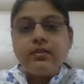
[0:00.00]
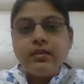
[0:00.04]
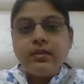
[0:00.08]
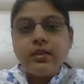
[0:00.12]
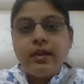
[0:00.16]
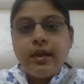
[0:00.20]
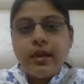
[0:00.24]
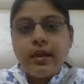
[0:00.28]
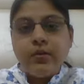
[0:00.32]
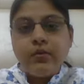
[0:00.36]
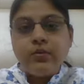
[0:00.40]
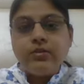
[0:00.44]

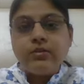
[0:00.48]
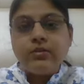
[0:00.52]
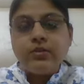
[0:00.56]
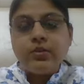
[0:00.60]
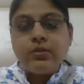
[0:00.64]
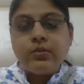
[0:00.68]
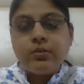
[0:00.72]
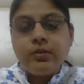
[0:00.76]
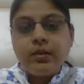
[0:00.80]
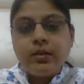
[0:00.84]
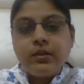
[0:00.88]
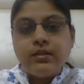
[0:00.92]
agonist
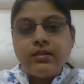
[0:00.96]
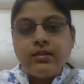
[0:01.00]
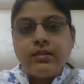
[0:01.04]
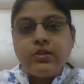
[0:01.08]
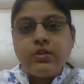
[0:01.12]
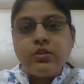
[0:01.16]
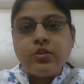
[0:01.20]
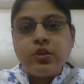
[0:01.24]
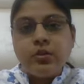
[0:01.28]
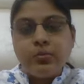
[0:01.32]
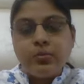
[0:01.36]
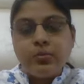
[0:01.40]
stimulates the
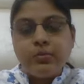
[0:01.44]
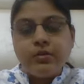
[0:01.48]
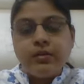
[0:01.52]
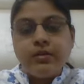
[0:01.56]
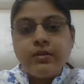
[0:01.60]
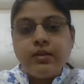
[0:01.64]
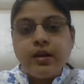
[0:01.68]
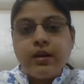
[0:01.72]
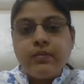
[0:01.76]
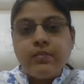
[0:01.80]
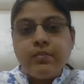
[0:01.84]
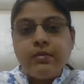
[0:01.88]

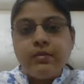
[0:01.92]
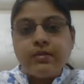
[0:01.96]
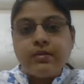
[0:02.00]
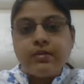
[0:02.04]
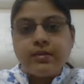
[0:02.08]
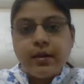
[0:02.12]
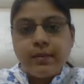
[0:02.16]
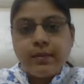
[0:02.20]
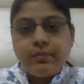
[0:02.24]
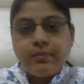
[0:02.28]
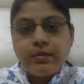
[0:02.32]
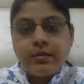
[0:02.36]
G-protein coupled
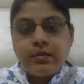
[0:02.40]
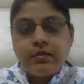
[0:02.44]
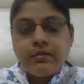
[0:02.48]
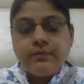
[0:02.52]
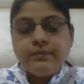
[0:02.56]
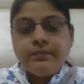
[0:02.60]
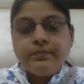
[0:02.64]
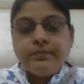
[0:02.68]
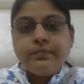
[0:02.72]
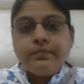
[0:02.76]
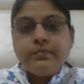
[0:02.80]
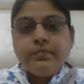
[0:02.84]
receptor,
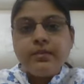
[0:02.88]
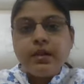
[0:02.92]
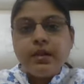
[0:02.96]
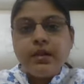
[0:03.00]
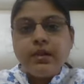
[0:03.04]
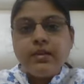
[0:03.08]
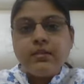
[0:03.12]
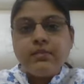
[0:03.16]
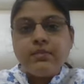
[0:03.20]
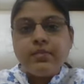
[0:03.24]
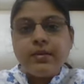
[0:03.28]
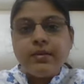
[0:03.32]
there
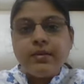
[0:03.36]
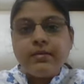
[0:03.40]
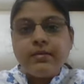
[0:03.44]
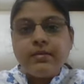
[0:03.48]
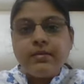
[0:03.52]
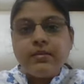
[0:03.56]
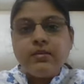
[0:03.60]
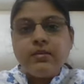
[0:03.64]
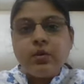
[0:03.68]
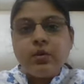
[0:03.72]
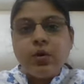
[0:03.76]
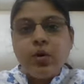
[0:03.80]
is
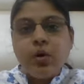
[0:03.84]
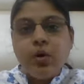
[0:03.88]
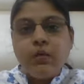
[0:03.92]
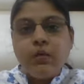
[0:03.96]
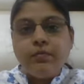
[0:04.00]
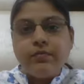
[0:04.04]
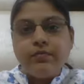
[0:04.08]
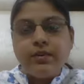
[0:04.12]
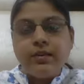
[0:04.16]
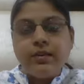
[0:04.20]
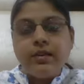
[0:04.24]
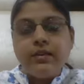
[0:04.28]
presence of
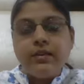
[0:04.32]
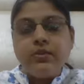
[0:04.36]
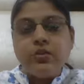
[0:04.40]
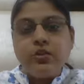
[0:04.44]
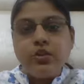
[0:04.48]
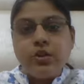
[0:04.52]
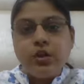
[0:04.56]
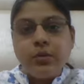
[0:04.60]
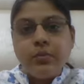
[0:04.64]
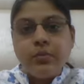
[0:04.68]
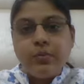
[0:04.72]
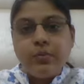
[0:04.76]
the
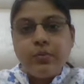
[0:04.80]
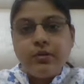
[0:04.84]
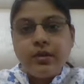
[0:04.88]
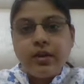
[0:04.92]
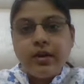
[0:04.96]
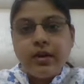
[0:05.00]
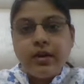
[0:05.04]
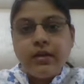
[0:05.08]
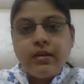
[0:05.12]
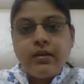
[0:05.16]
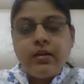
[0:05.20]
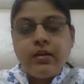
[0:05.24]

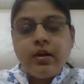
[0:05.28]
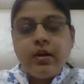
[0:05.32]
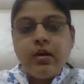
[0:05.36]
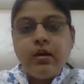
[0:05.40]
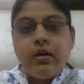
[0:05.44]
G-protein